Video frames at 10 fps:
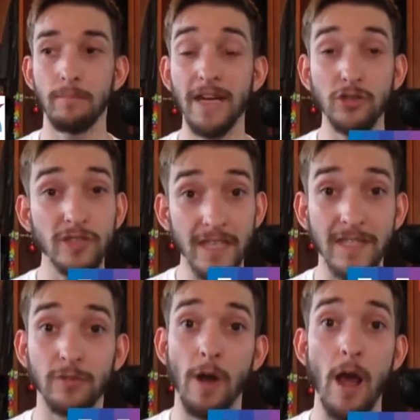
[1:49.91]
Major
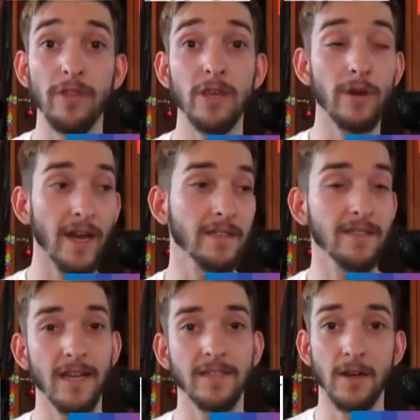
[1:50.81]
cities around the United
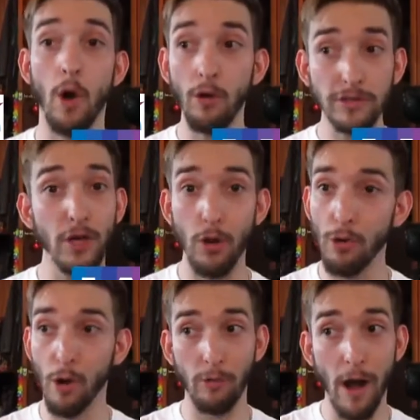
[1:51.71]
States and
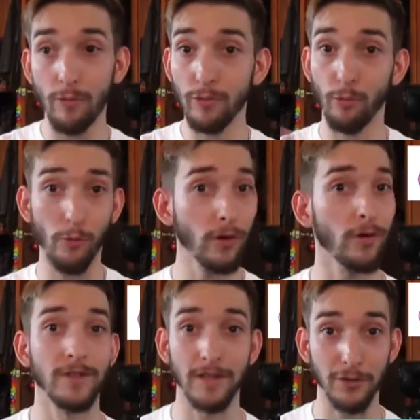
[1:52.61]
also around the
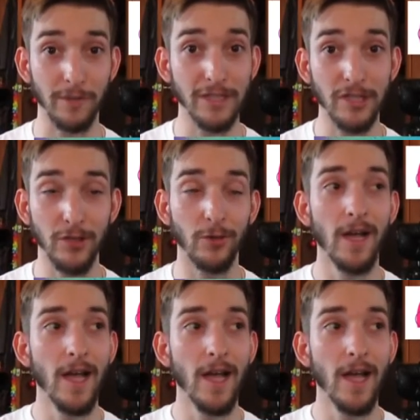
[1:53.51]
world a little bit too,